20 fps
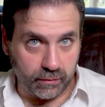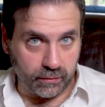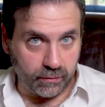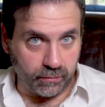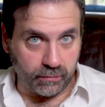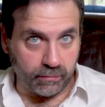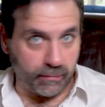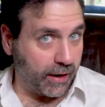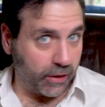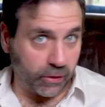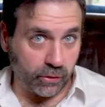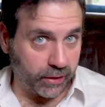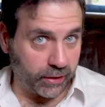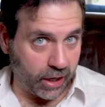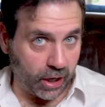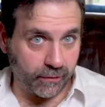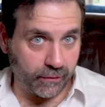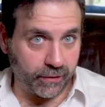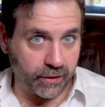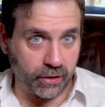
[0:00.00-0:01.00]
medical
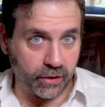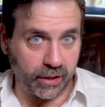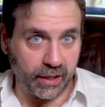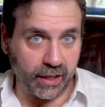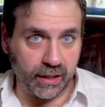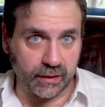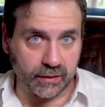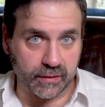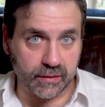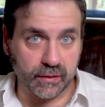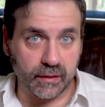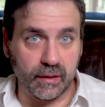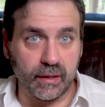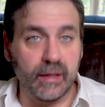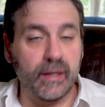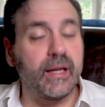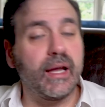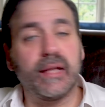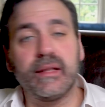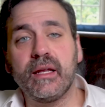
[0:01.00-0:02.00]
care for your kids.
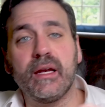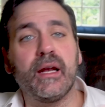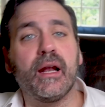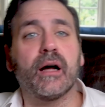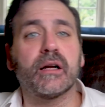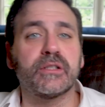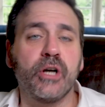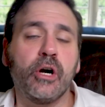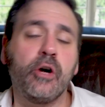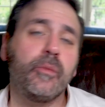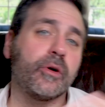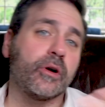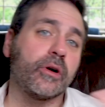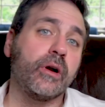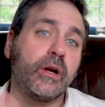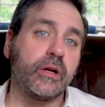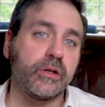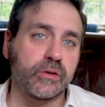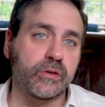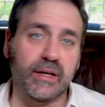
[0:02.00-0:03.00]
And then in October,
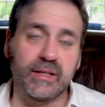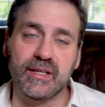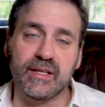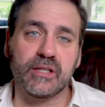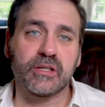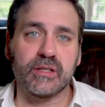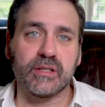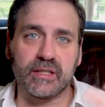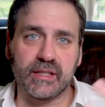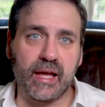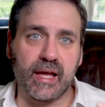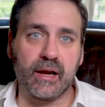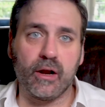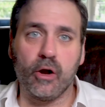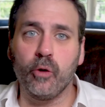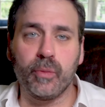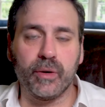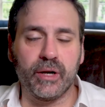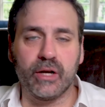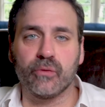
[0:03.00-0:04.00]
transition to that
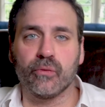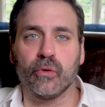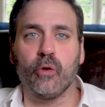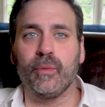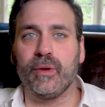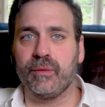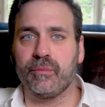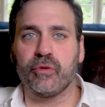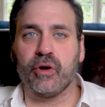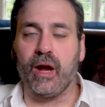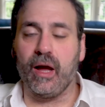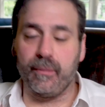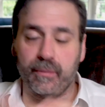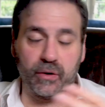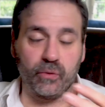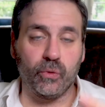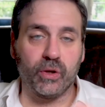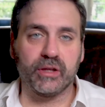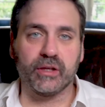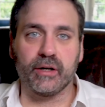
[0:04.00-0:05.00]
open enrollment prep and
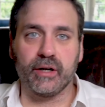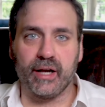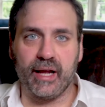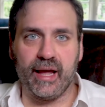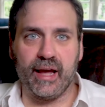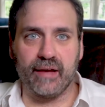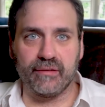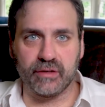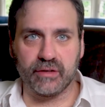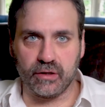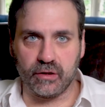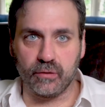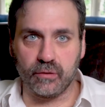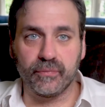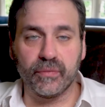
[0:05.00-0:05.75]
what they're going to have to do.